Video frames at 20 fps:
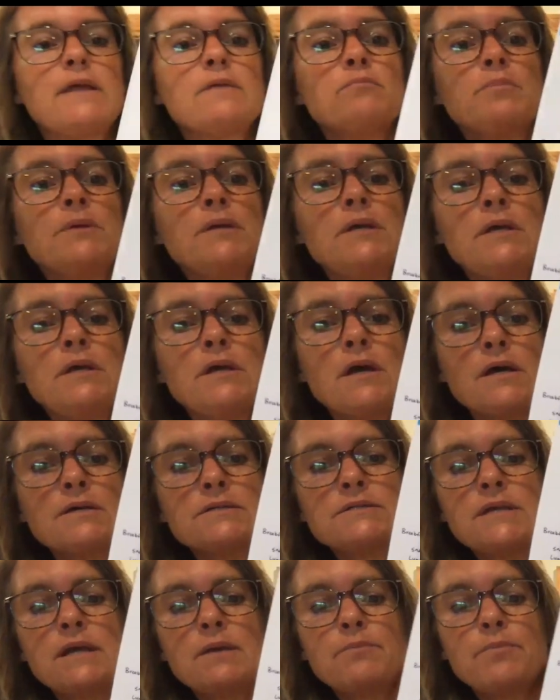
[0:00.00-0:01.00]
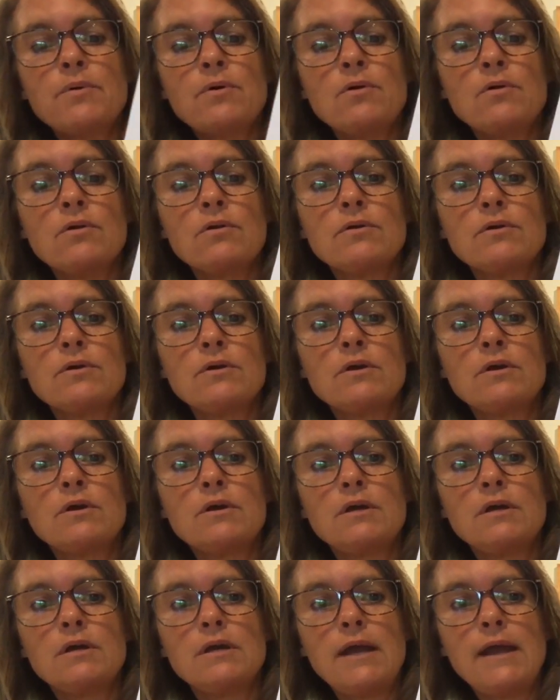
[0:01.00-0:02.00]
B, a sample.
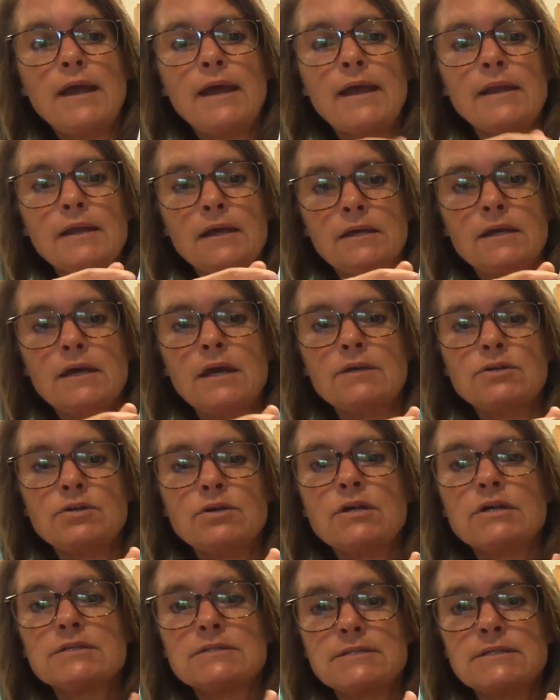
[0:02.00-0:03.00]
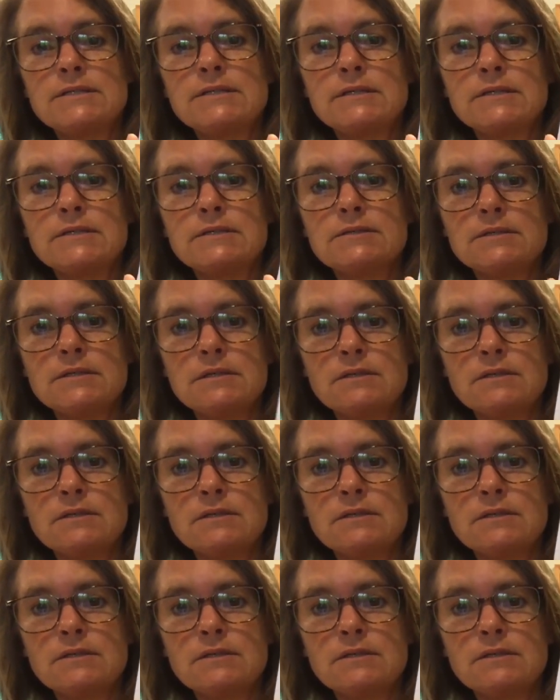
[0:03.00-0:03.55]
And again, you can see these in